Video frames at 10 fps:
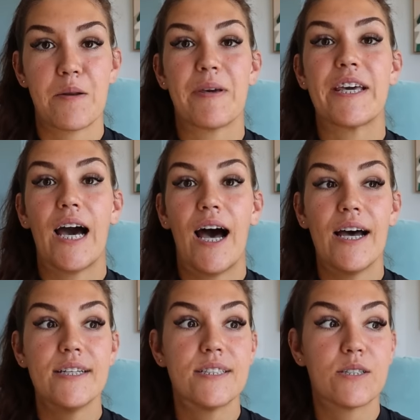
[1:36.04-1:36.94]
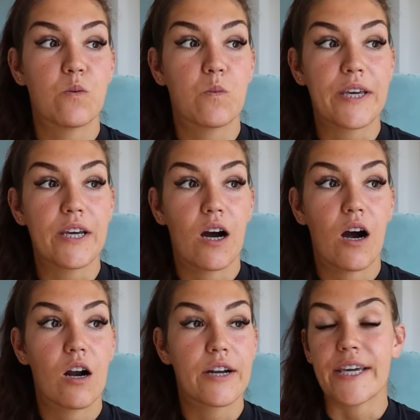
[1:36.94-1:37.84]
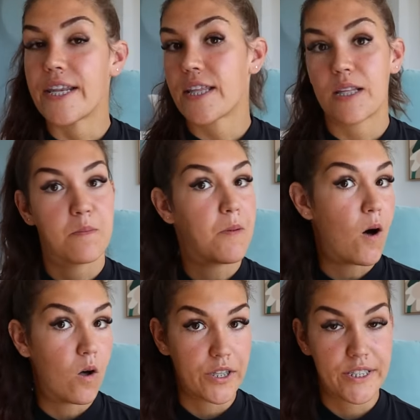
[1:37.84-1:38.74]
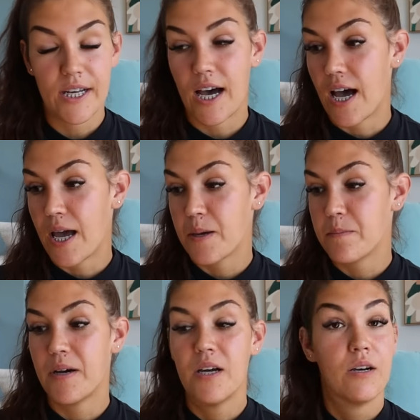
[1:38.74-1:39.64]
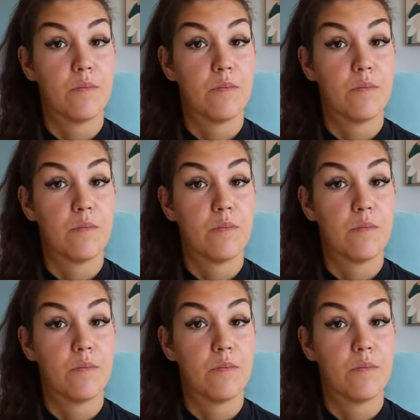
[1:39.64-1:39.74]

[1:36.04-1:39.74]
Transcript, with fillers: And because we are eating them all the time,